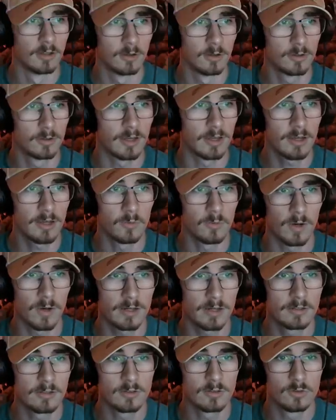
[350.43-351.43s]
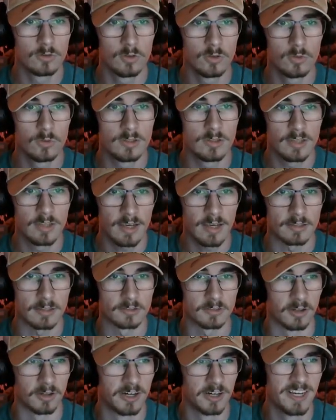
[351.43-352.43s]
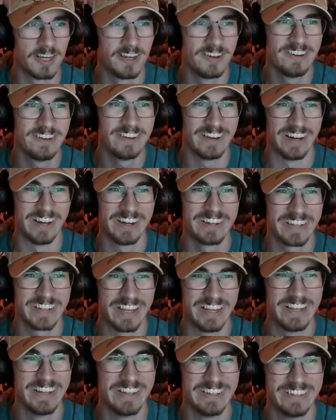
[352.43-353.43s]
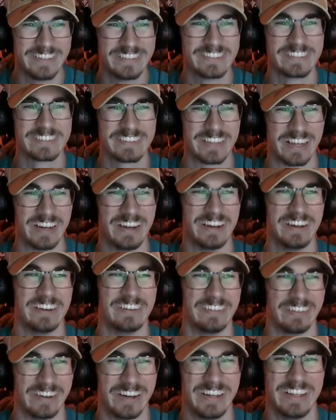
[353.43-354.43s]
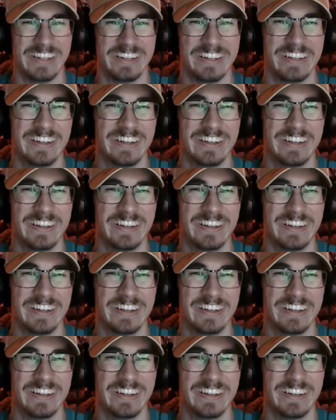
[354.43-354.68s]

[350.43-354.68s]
Okay, why did you choose yes? Are you not getting scared right?